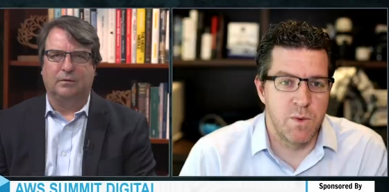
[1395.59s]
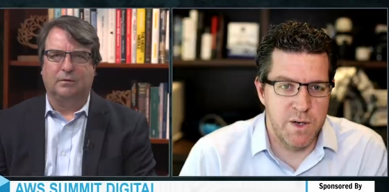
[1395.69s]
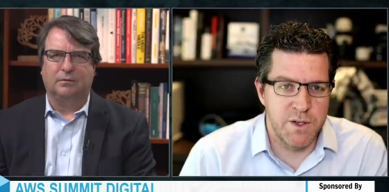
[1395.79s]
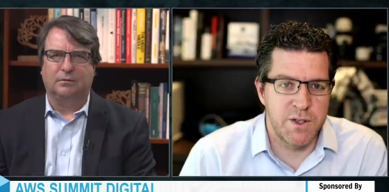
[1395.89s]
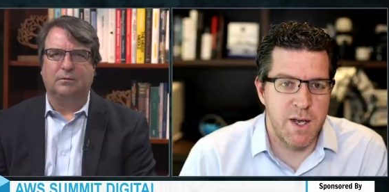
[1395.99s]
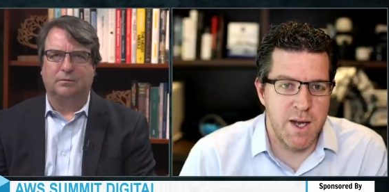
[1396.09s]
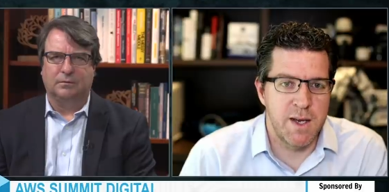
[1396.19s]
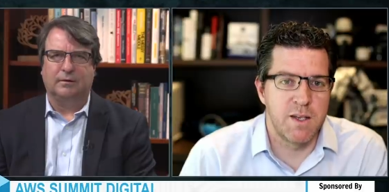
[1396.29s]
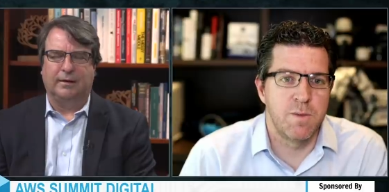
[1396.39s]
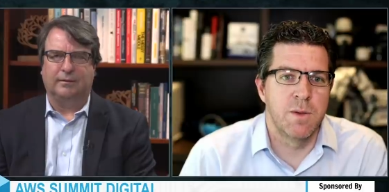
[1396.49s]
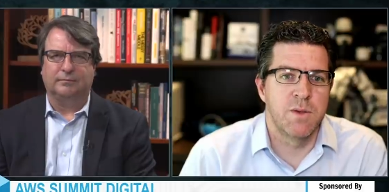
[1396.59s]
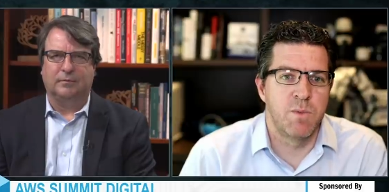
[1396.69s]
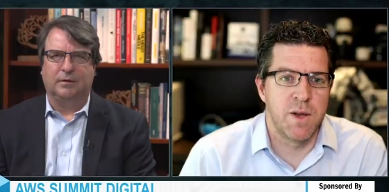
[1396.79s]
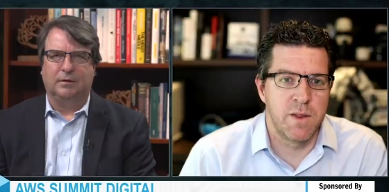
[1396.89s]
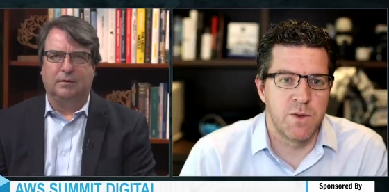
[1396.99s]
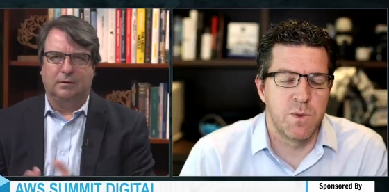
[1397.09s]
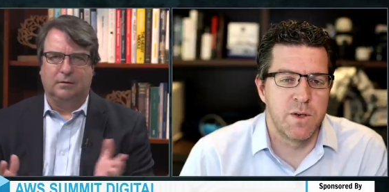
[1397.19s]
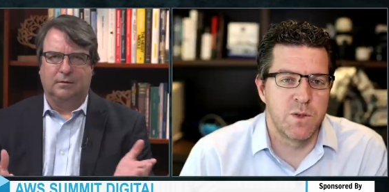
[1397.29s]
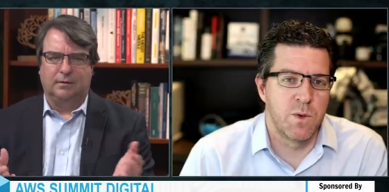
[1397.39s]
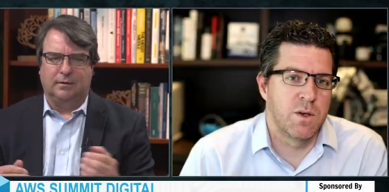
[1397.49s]
Speaker 1: Windows today to be able to bring those
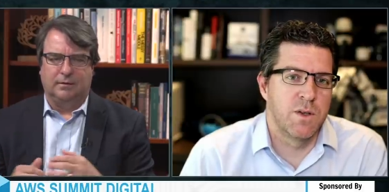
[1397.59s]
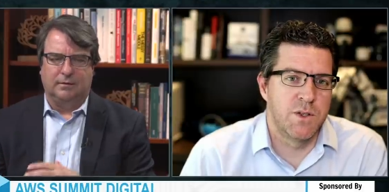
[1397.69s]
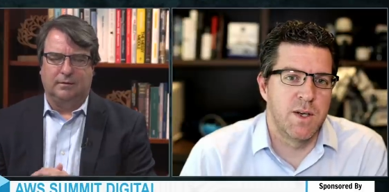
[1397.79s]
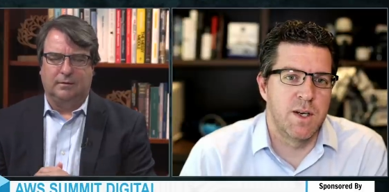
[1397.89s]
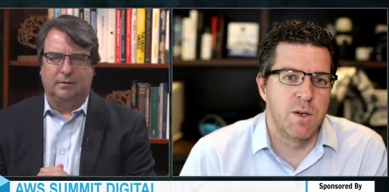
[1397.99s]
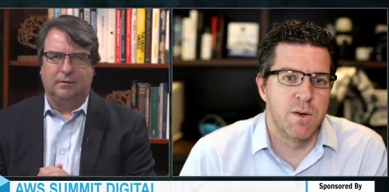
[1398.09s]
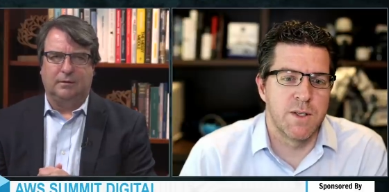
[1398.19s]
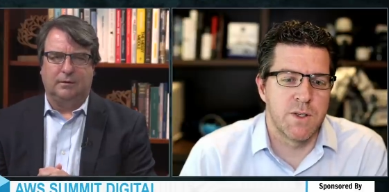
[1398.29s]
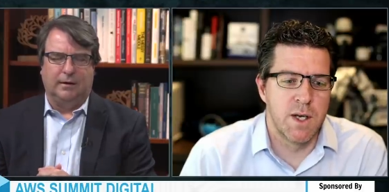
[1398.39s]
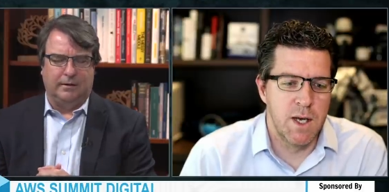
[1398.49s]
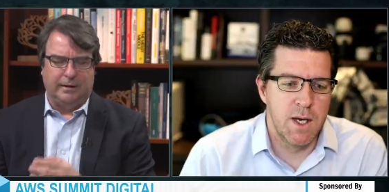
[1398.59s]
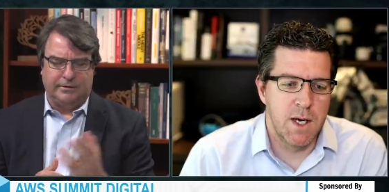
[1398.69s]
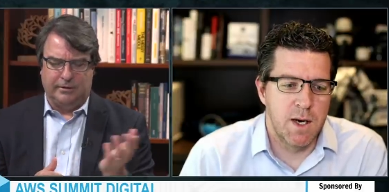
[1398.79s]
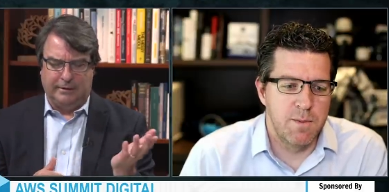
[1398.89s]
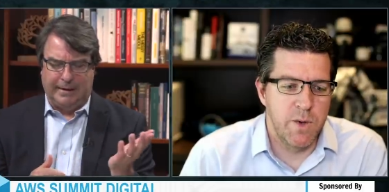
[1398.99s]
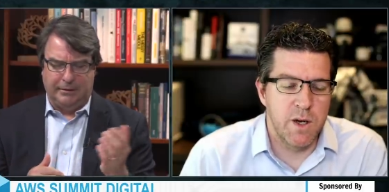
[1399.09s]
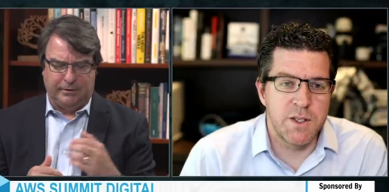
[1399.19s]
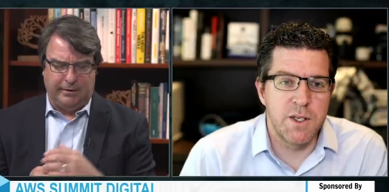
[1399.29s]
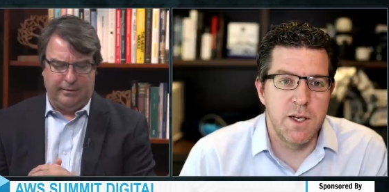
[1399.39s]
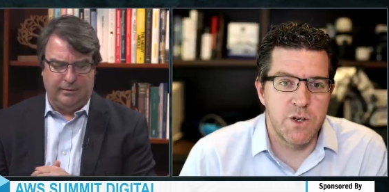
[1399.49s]
Windows workloads to AWS. Yeah, um, we are, are
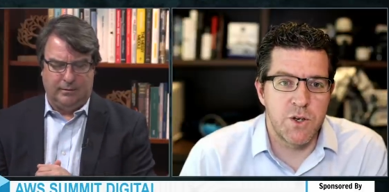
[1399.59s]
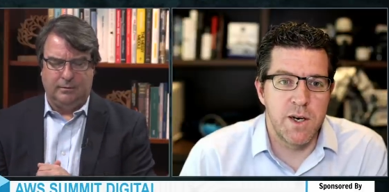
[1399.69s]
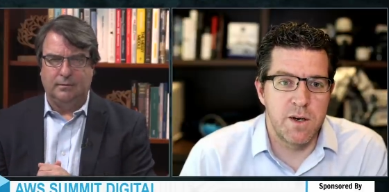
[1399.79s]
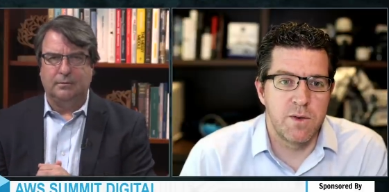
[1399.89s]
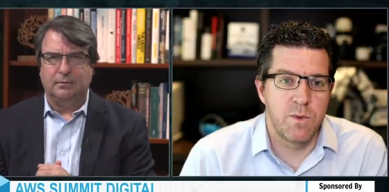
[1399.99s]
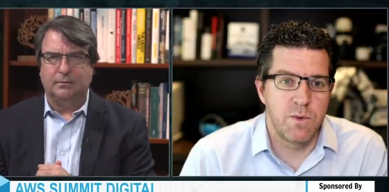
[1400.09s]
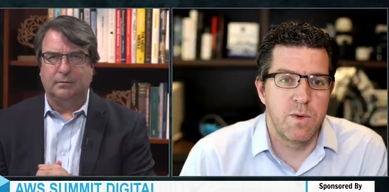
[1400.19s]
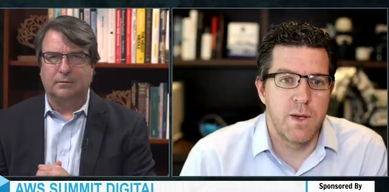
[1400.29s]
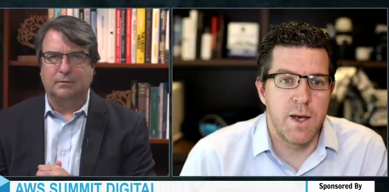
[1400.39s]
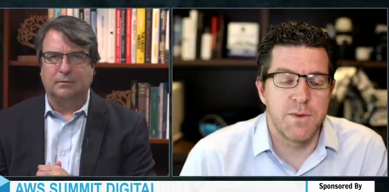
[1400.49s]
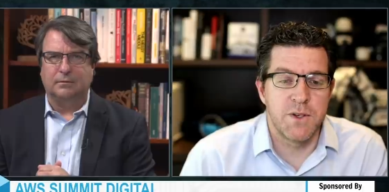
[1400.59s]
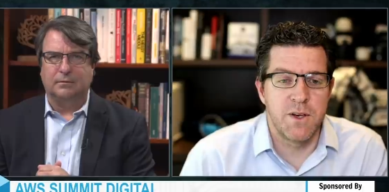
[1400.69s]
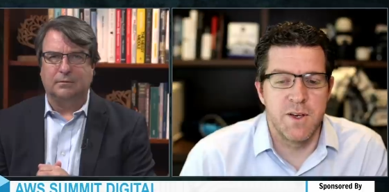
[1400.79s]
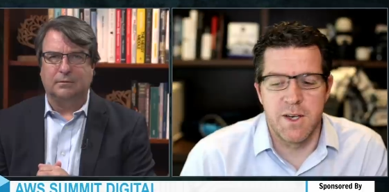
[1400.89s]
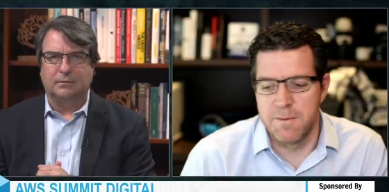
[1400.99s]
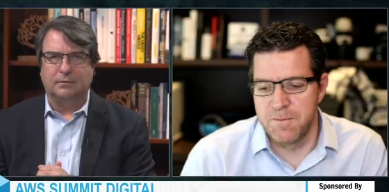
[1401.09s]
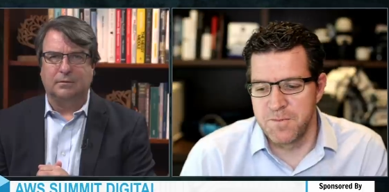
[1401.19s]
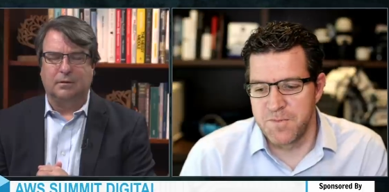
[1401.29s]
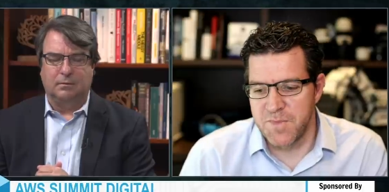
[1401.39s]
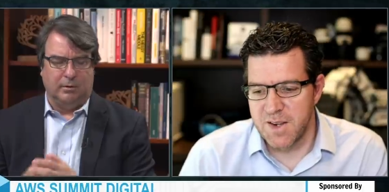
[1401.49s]
seeing a trend. Yeah, sorry, go ahead.
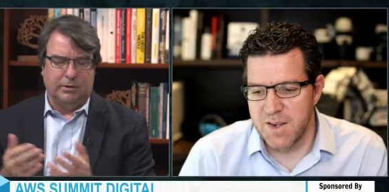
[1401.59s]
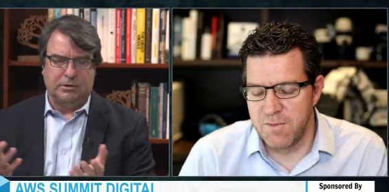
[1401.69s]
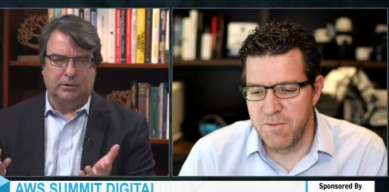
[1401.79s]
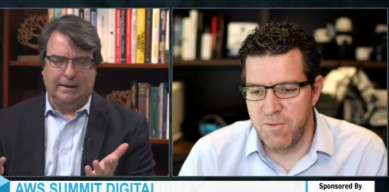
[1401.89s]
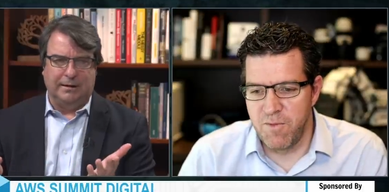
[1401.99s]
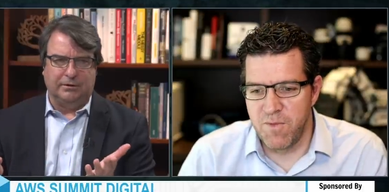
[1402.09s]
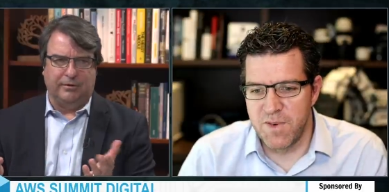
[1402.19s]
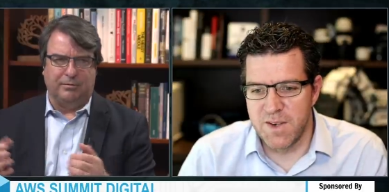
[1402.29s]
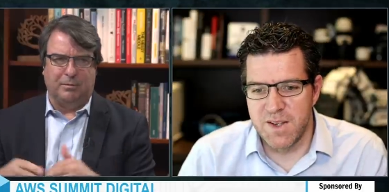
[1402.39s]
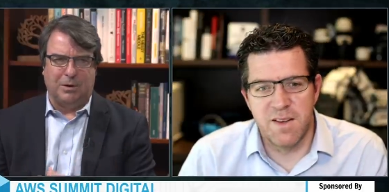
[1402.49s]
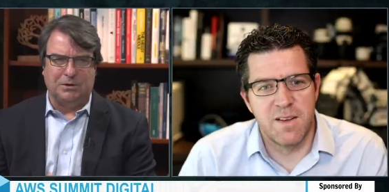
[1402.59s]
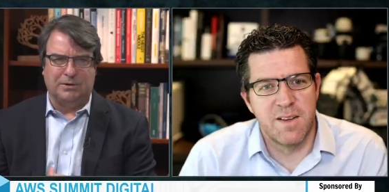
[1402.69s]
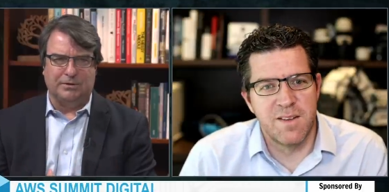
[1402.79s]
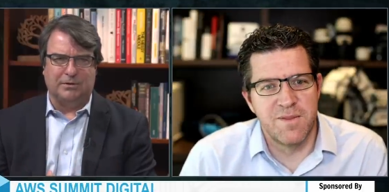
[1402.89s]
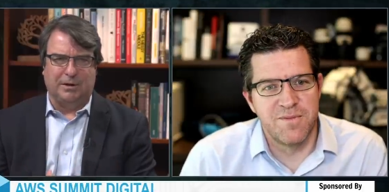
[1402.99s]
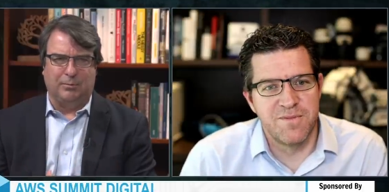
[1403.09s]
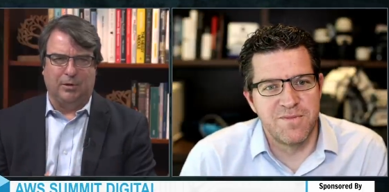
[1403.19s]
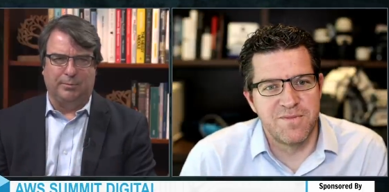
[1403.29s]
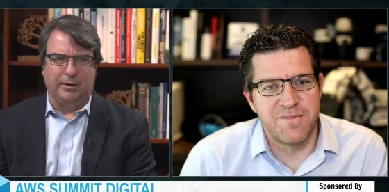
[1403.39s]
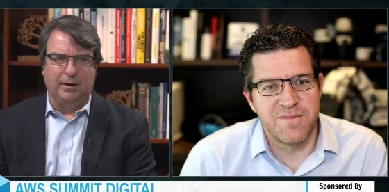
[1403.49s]
Speaker 2: Well, they're certainly out there from a market share standpoint,
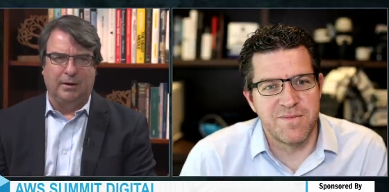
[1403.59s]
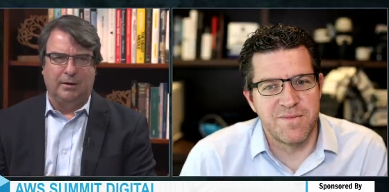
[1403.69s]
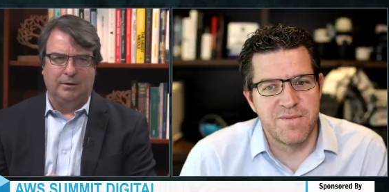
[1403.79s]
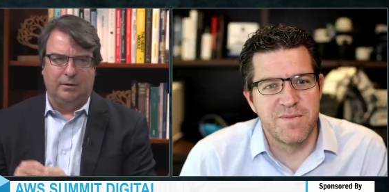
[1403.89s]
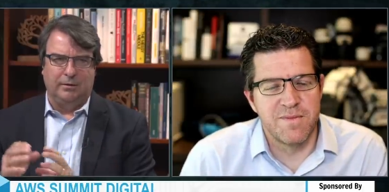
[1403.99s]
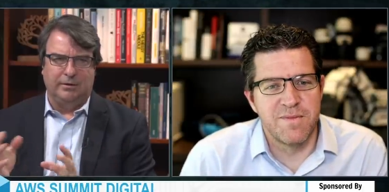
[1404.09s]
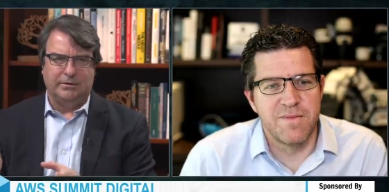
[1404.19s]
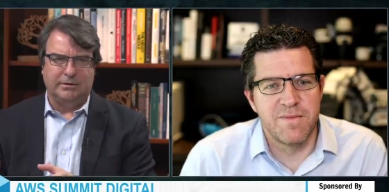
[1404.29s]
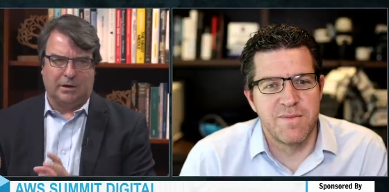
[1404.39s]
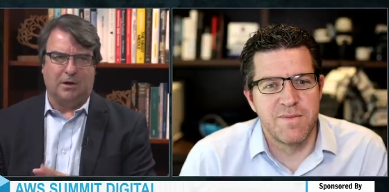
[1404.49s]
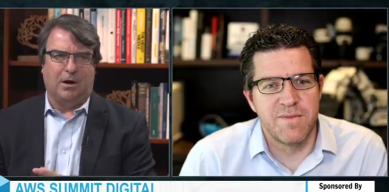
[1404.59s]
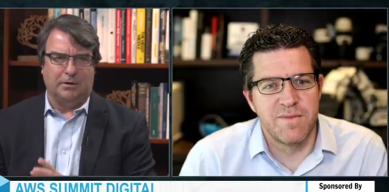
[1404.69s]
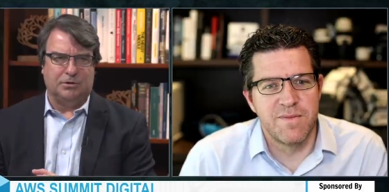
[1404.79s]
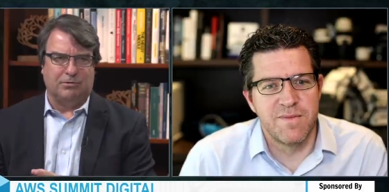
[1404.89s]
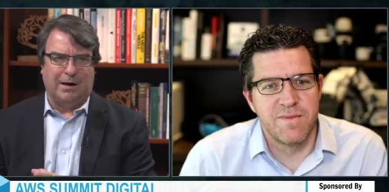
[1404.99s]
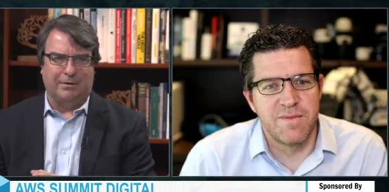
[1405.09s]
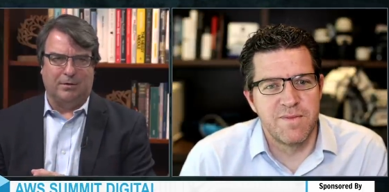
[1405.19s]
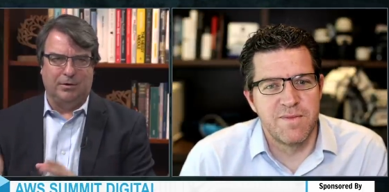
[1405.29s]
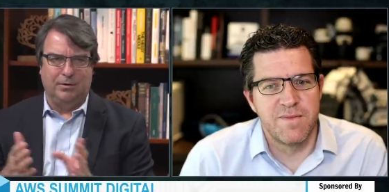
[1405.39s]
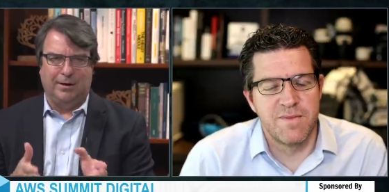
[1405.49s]
but you, this is a cost driver.
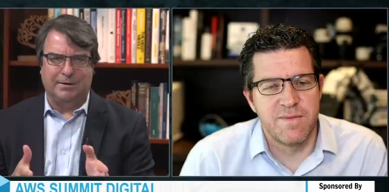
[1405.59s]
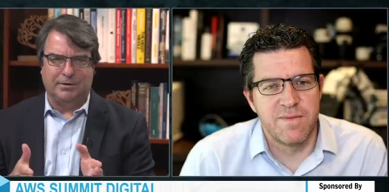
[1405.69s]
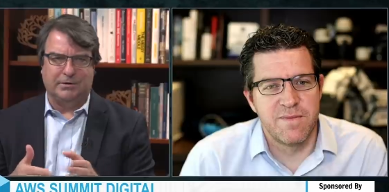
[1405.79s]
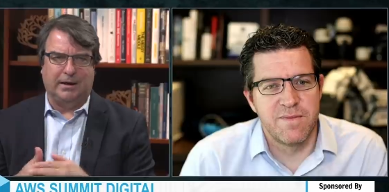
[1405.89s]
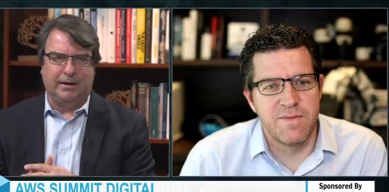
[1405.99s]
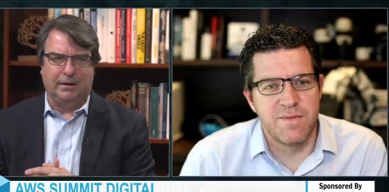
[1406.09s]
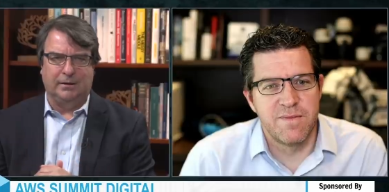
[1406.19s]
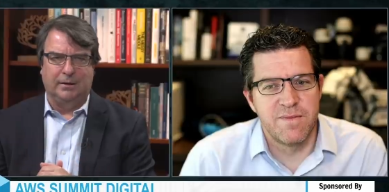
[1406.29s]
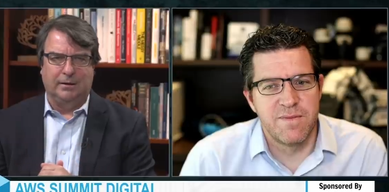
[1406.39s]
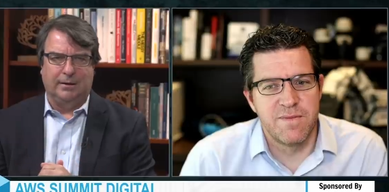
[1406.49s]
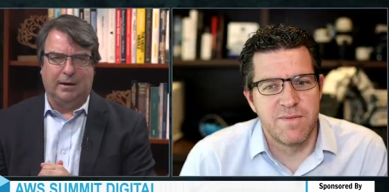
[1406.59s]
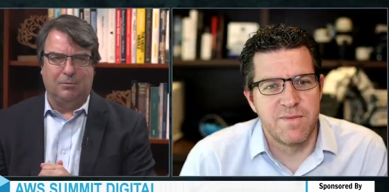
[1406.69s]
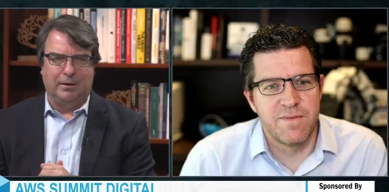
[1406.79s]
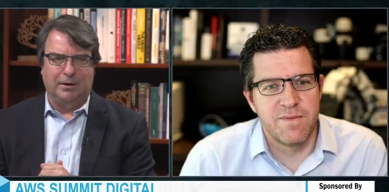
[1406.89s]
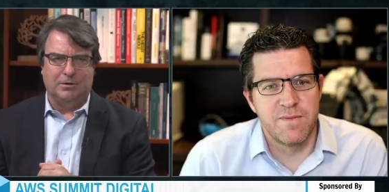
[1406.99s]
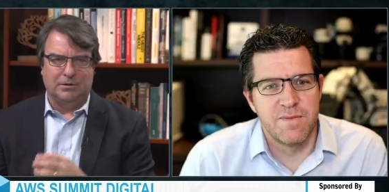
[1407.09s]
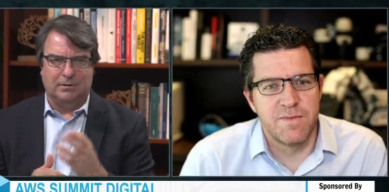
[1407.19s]
You guys are saying, and I want you to just